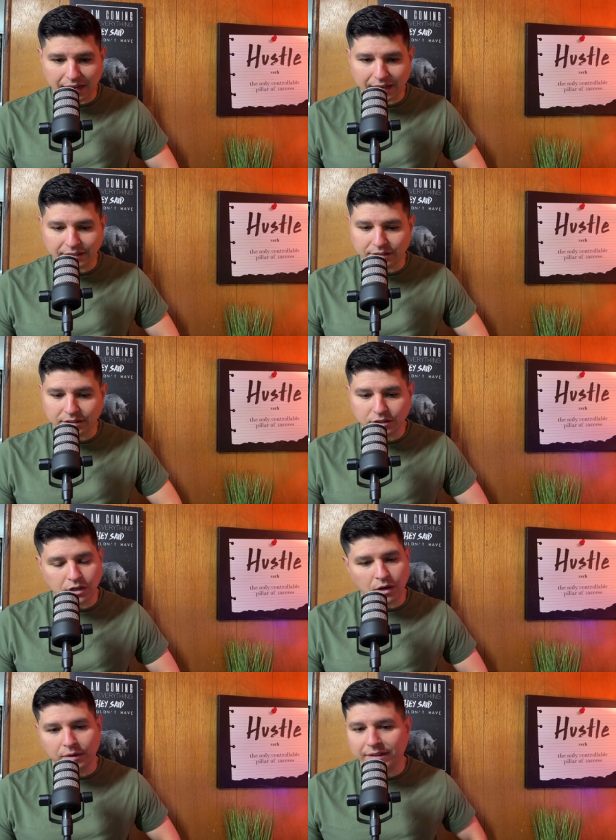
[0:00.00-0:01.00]
and you
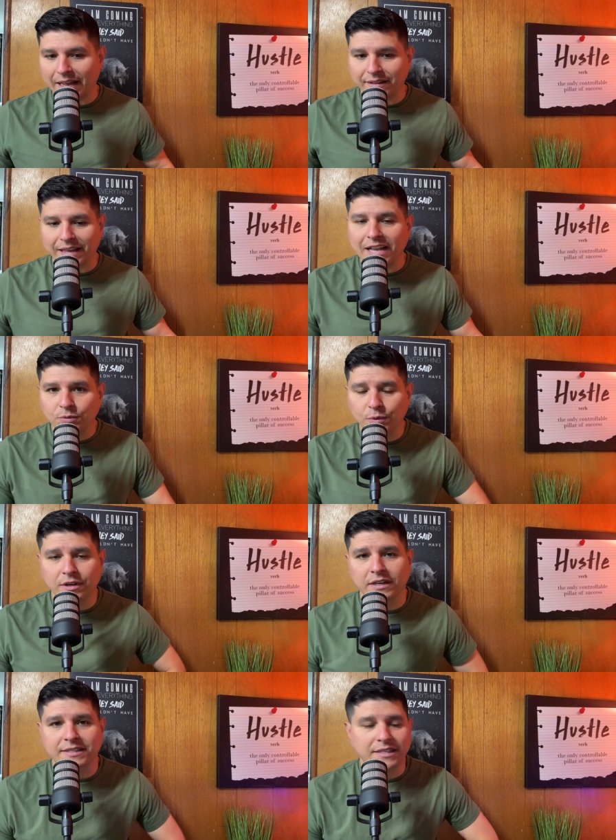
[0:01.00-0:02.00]
know that that's where
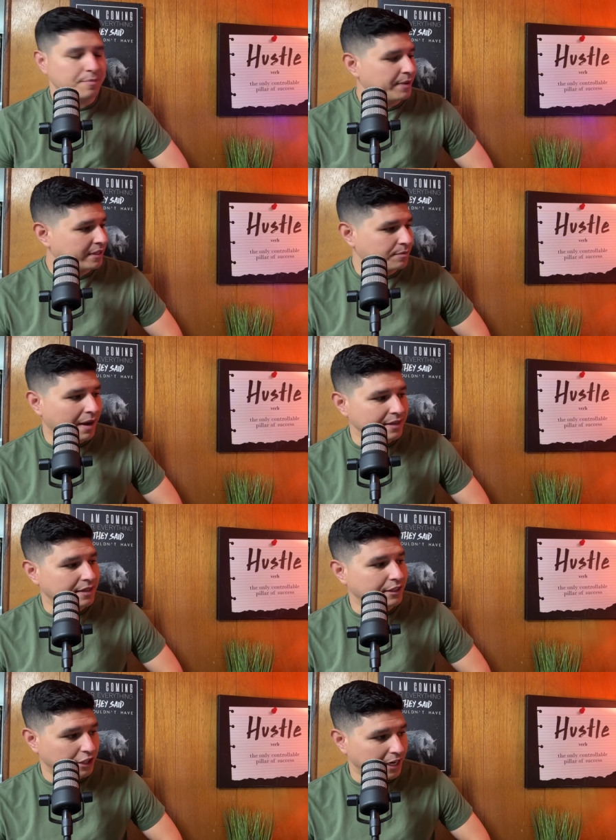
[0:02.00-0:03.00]
you're going to see the biggest
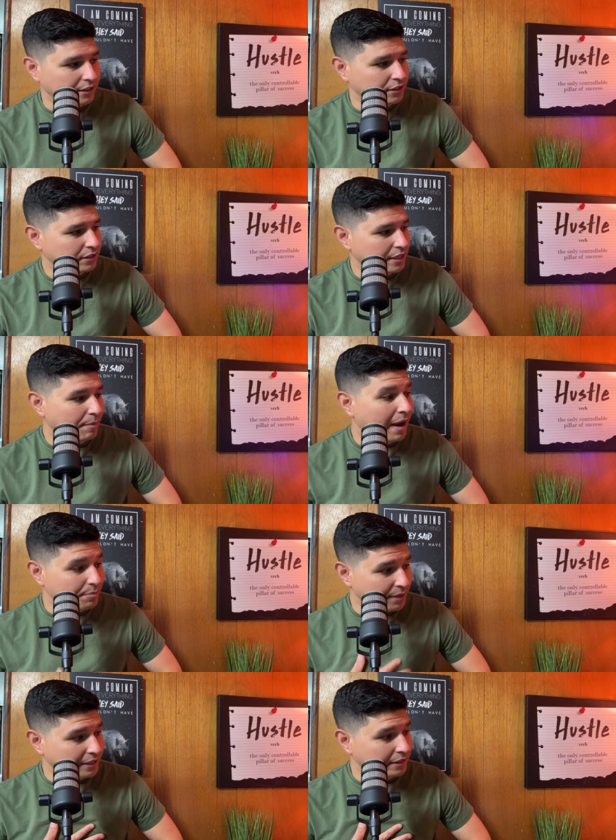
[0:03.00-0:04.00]
mindset change, in my
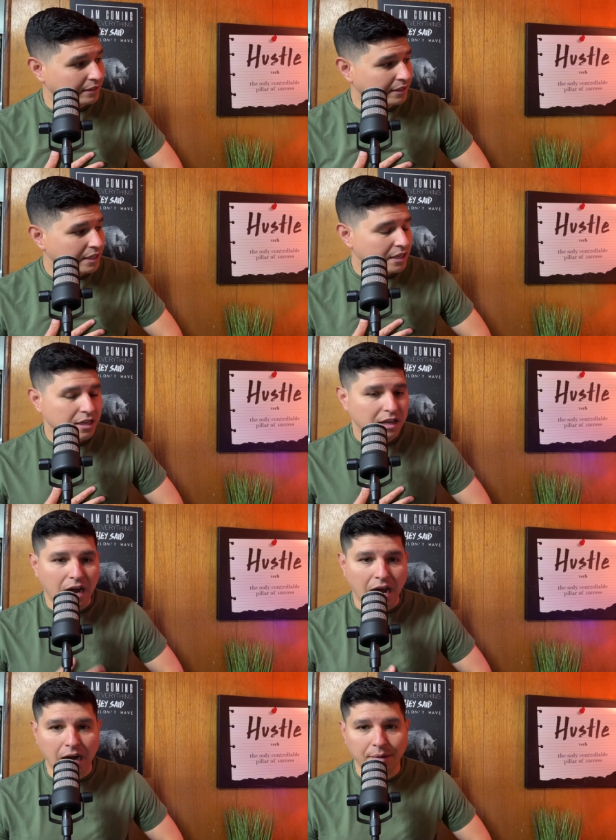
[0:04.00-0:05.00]
opinion.
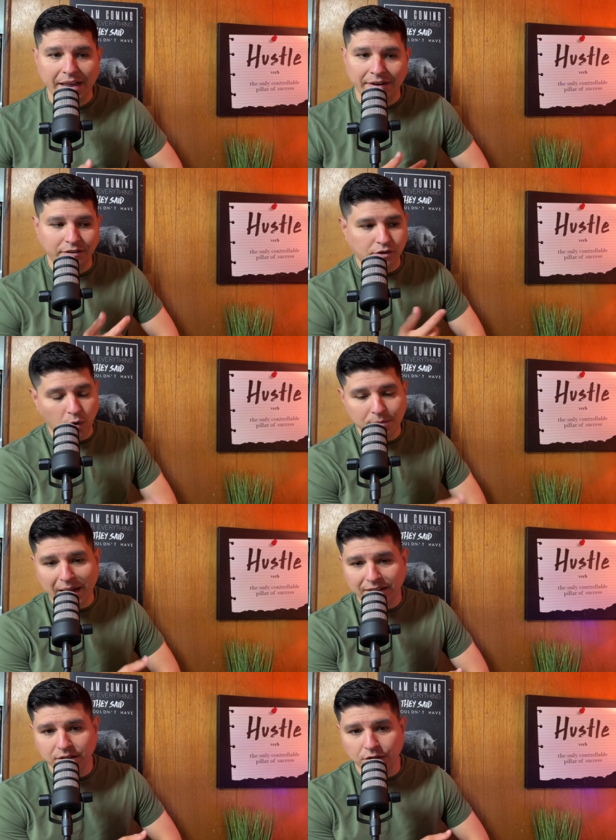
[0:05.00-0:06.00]
Uh, and going
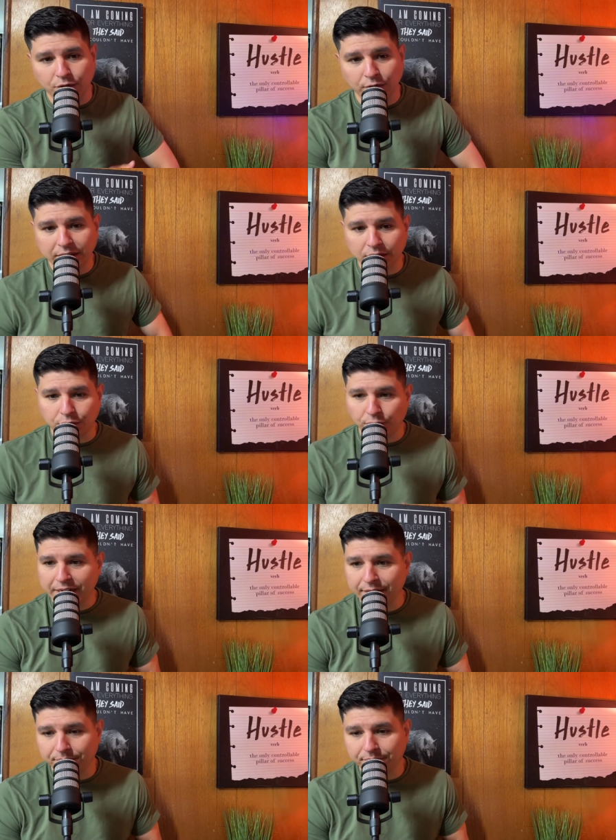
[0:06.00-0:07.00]
back to the three, the
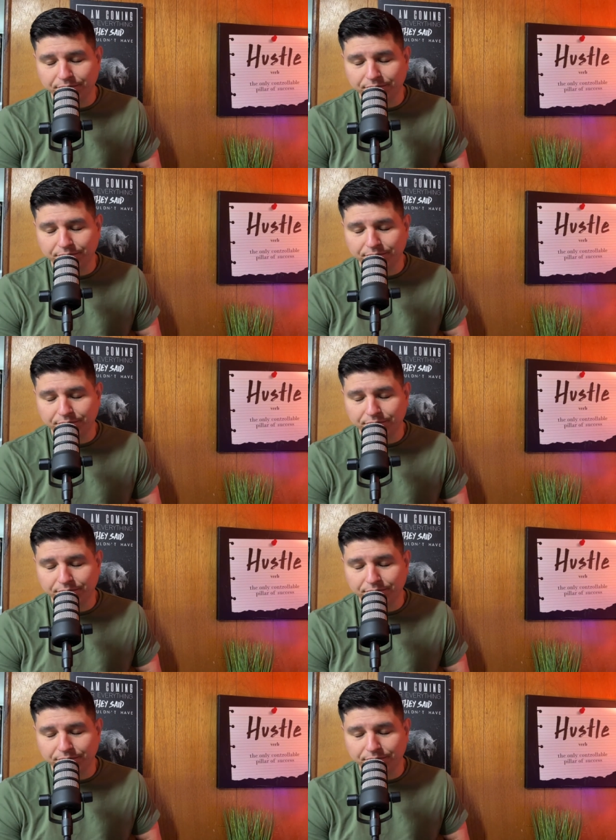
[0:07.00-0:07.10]
three,